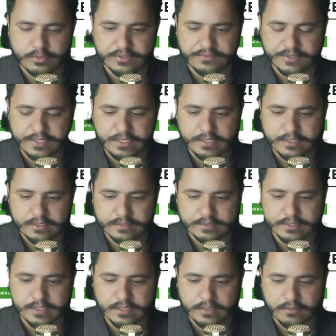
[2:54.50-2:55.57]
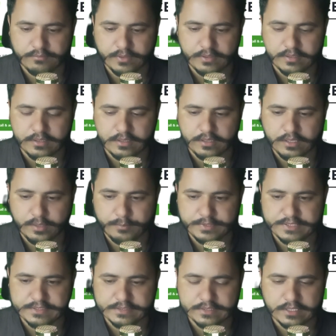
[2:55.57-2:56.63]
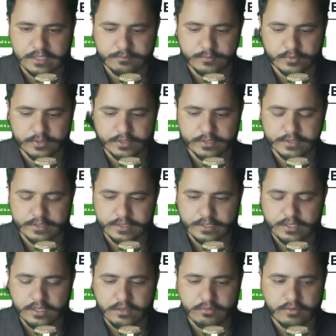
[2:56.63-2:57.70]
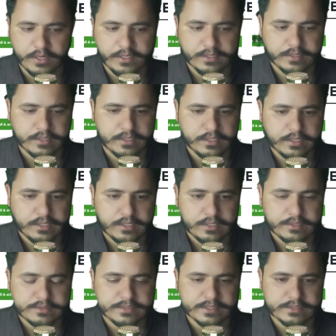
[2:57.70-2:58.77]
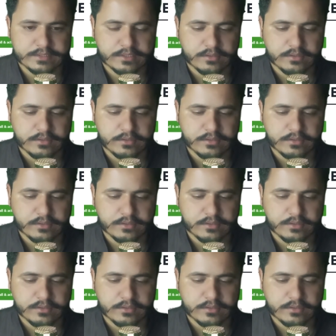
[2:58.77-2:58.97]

see the image is uploaded, right? Just